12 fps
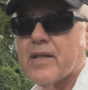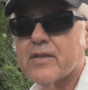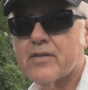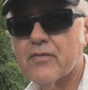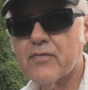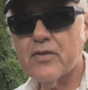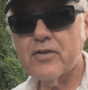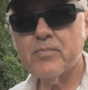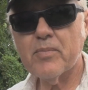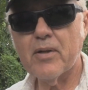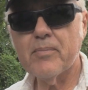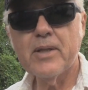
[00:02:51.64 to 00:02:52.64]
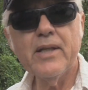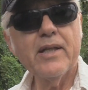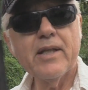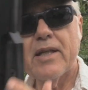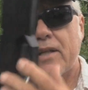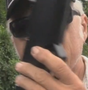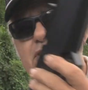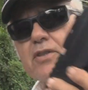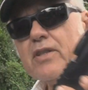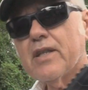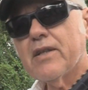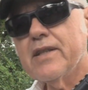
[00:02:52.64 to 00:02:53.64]
That's the first pump. And I'll
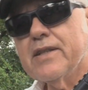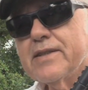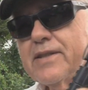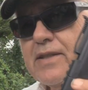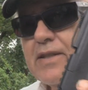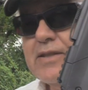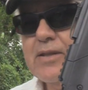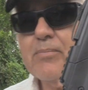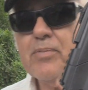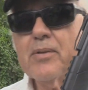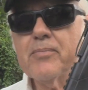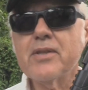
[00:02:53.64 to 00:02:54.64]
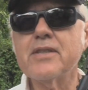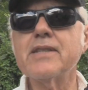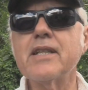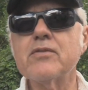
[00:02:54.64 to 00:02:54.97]
show you how easy it is to pump this.